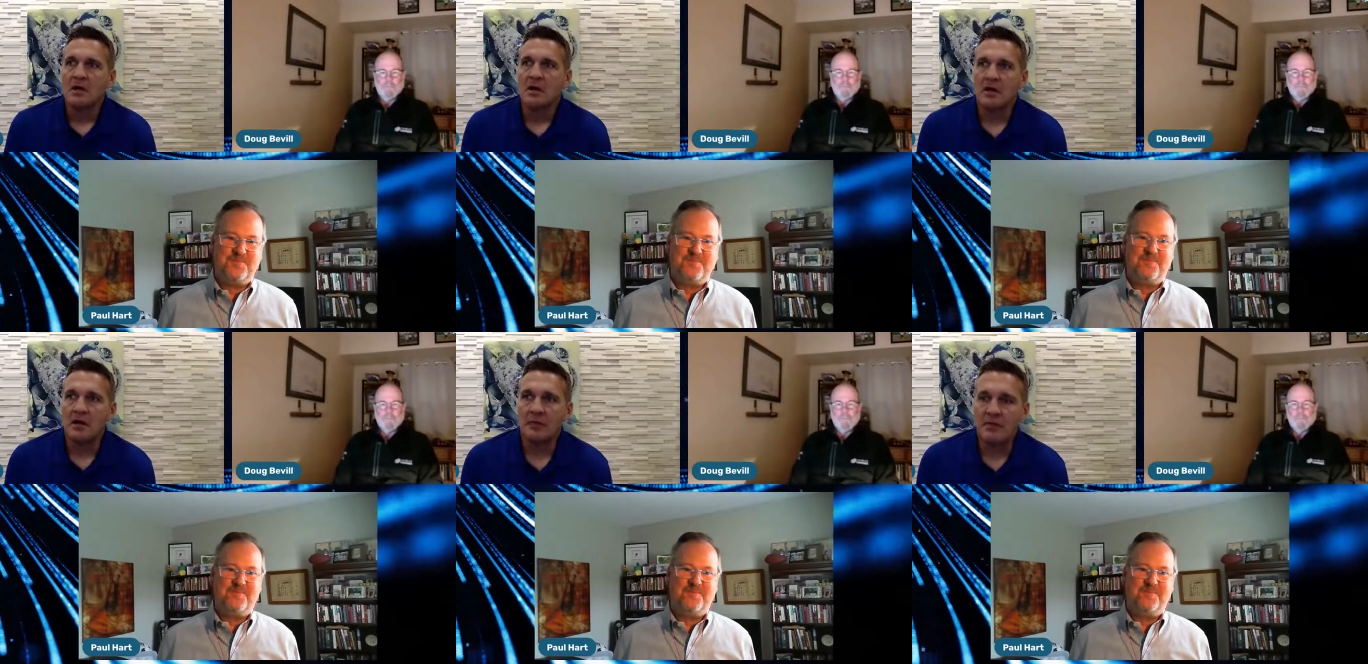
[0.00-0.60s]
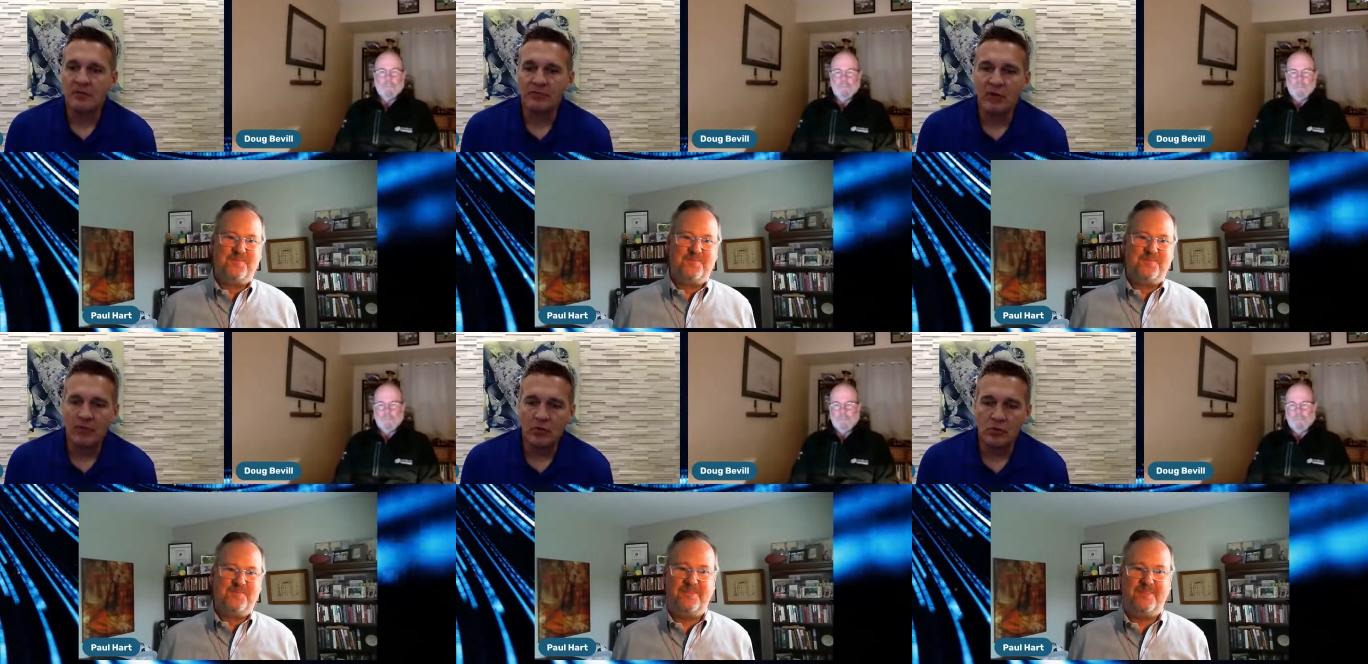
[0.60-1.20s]
Speaker 1: uh, if
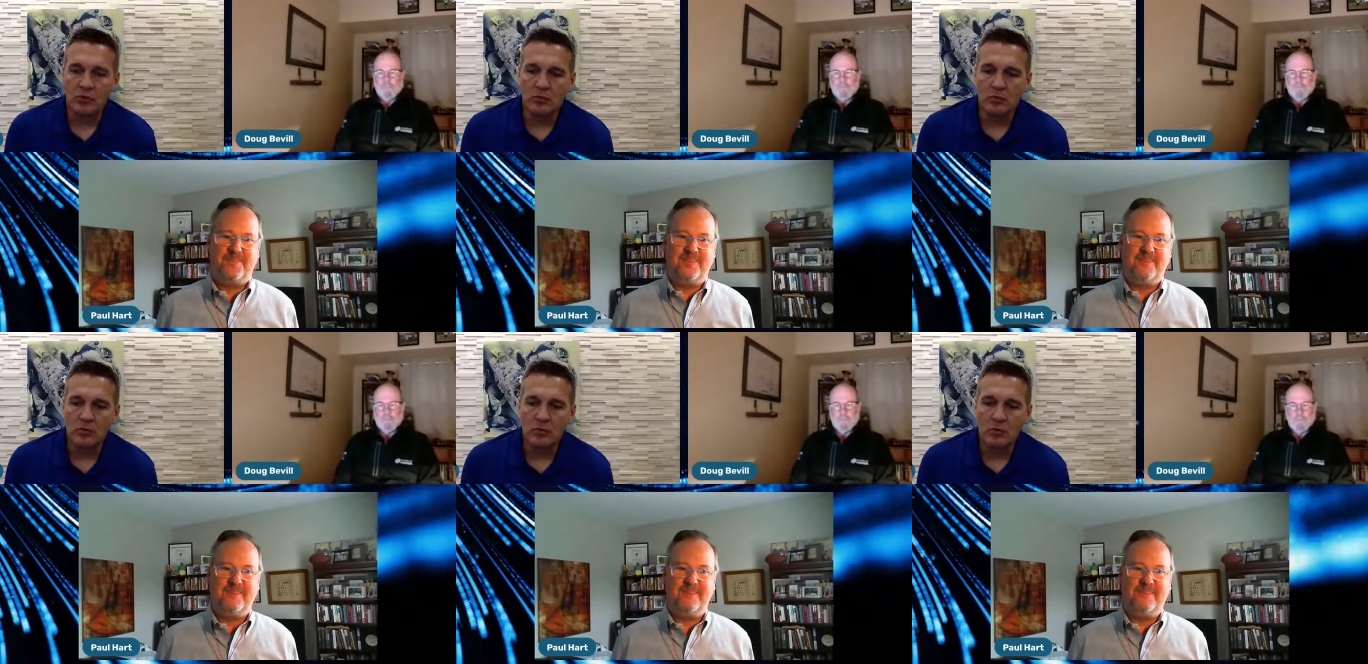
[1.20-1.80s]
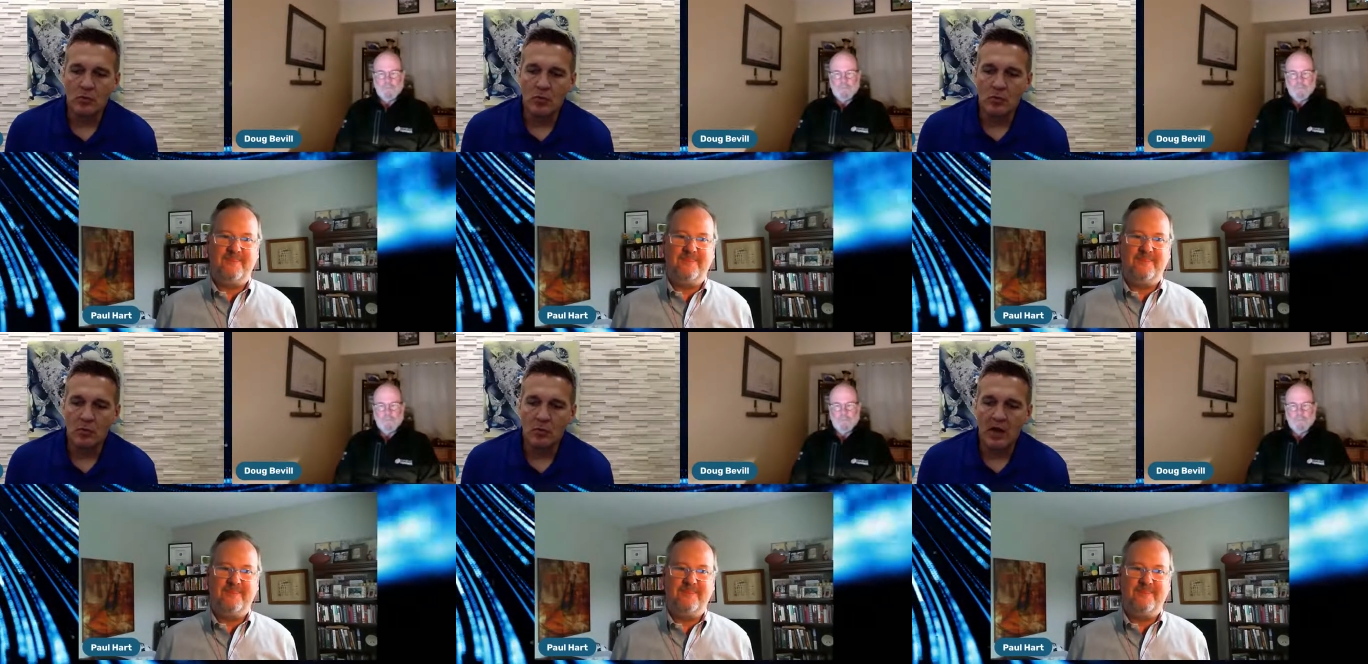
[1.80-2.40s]
if you uh,